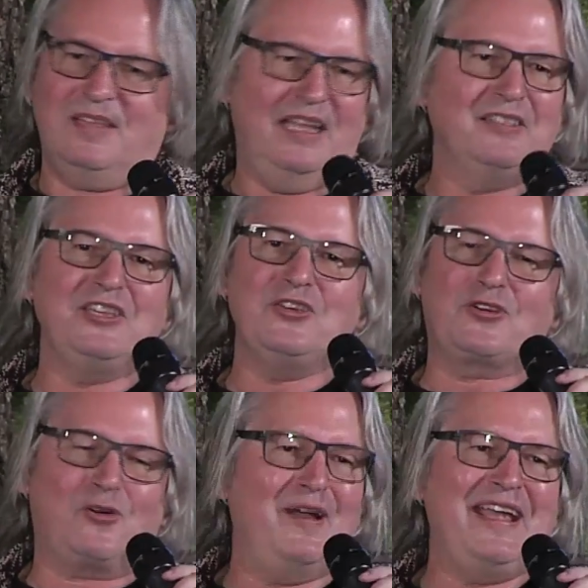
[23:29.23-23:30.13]
In the
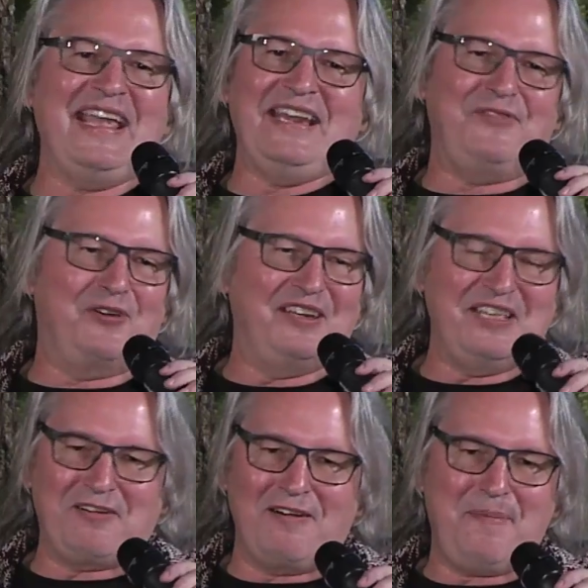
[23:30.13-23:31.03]
Ukraine, if you're into
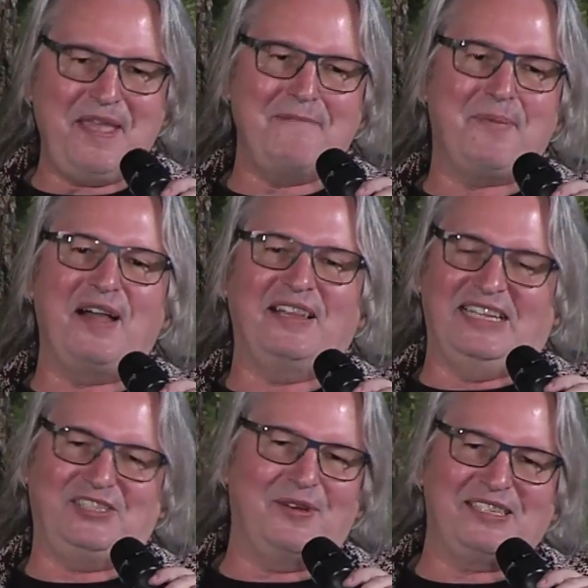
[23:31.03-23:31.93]
European
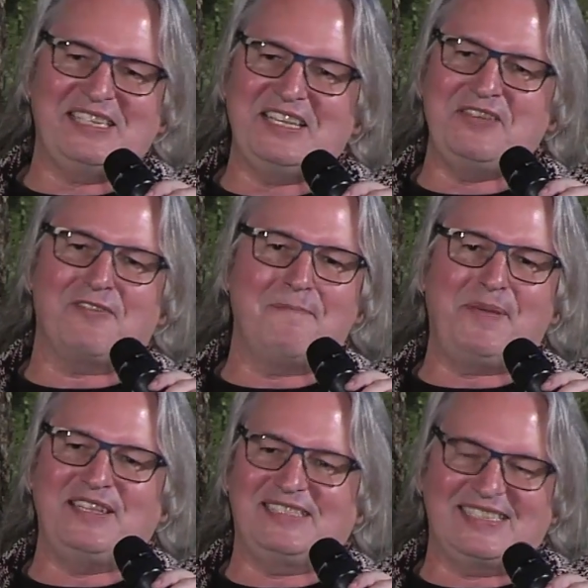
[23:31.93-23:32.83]
politics, you want to see a
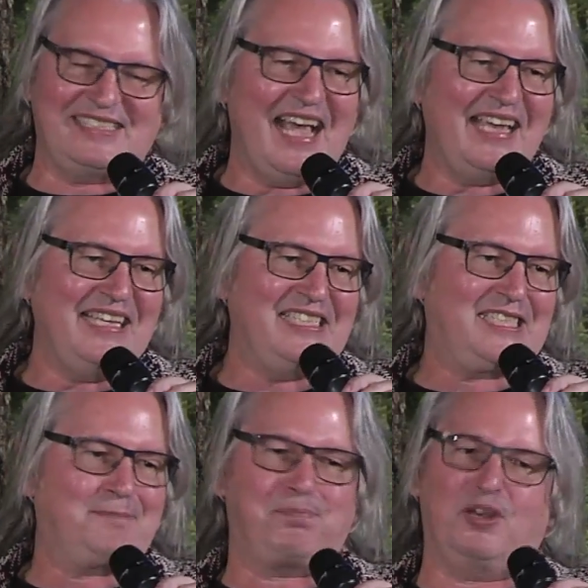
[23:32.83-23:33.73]
European society
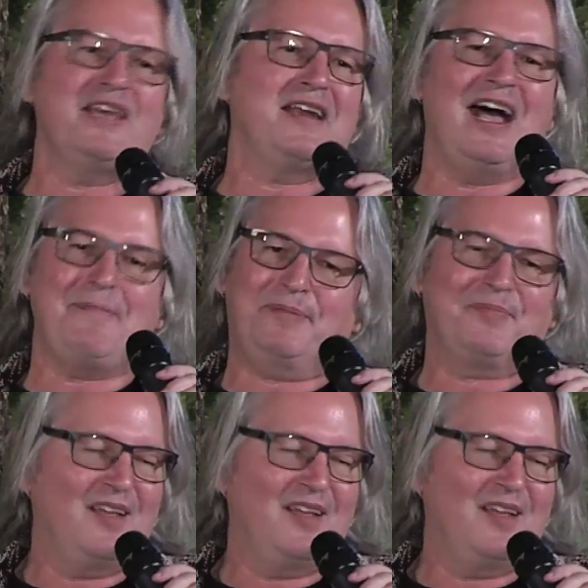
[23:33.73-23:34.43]
split up